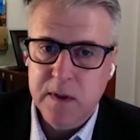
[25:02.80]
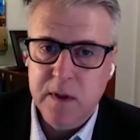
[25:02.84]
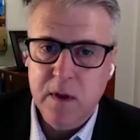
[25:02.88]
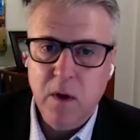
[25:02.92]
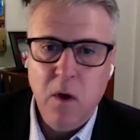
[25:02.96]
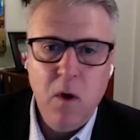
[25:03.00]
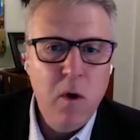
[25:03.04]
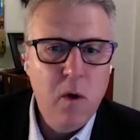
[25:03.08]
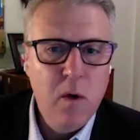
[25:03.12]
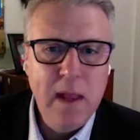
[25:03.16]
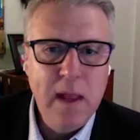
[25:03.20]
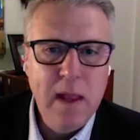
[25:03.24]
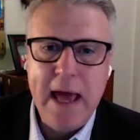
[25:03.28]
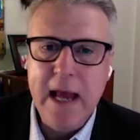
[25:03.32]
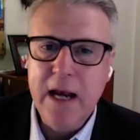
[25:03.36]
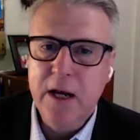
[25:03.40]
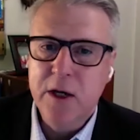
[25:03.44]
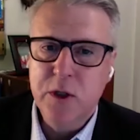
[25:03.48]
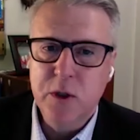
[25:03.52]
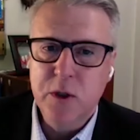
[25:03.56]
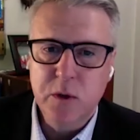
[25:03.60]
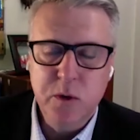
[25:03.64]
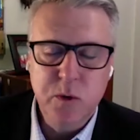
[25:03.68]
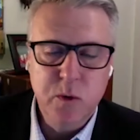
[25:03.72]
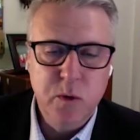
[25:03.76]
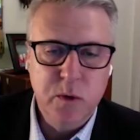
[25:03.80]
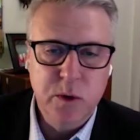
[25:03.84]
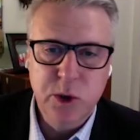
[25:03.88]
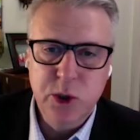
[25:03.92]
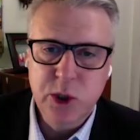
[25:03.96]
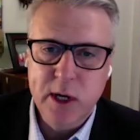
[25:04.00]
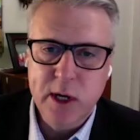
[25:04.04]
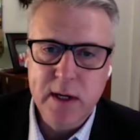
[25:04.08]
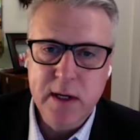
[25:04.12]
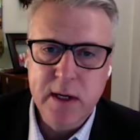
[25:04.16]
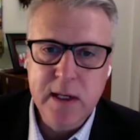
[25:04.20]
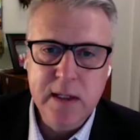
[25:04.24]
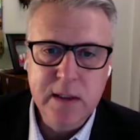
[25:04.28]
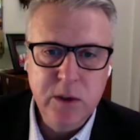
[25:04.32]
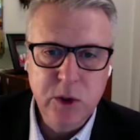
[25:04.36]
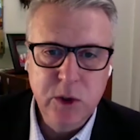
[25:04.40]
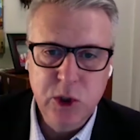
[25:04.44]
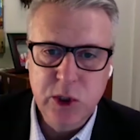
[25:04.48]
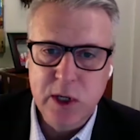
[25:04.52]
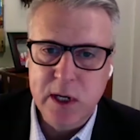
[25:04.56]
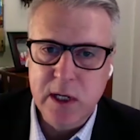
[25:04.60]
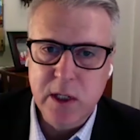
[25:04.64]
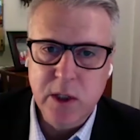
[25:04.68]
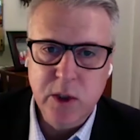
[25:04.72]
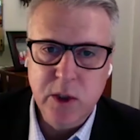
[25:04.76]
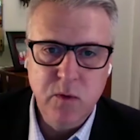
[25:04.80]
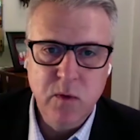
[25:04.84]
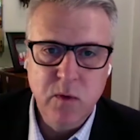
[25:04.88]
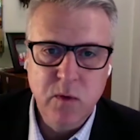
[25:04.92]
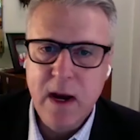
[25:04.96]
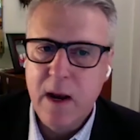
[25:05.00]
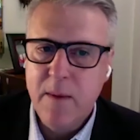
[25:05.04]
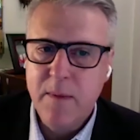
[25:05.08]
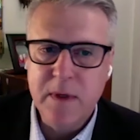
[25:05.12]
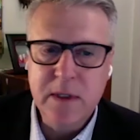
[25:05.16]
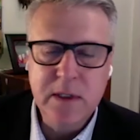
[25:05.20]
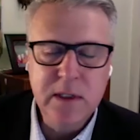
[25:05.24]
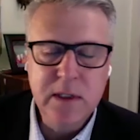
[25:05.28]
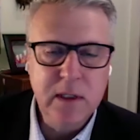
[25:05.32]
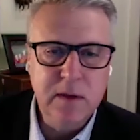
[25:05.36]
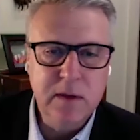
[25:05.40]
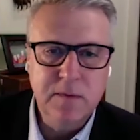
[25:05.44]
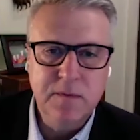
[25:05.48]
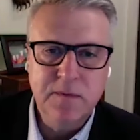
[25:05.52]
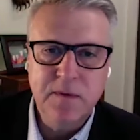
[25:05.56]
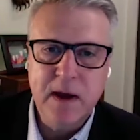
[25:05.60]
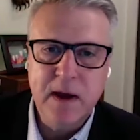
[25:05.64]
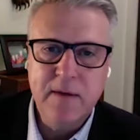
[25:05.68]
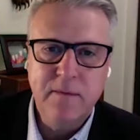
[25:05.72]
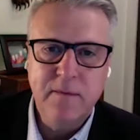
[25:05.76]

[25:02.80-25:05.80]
the whole attitude toward China has changed. Right up until five,